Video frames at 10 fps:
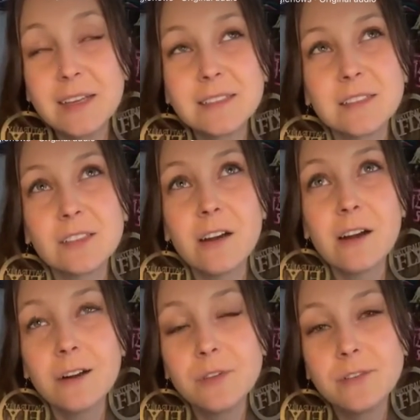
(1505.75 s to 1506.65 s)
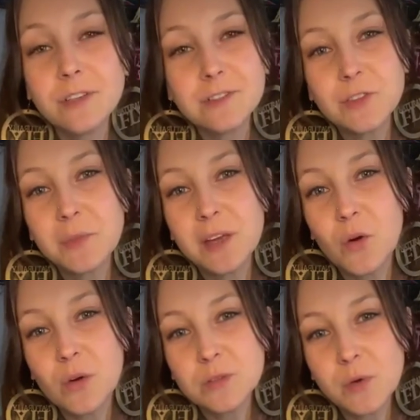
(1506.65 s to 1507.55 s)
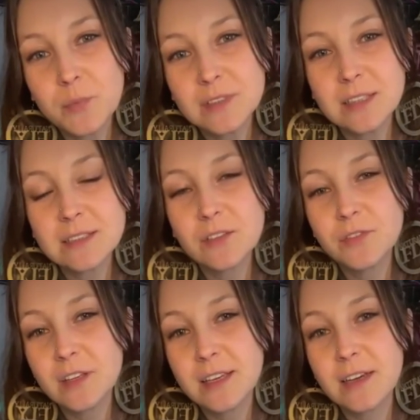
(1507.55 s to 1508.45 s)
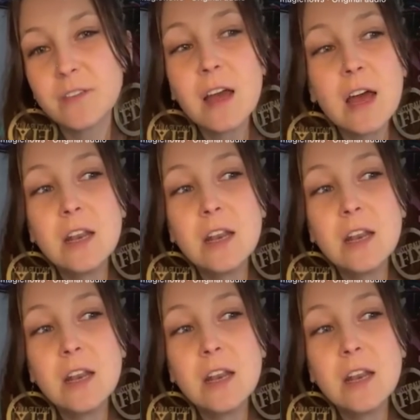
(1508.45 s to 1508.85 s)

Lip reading: Because the Star card reverse for me always represents the feeling of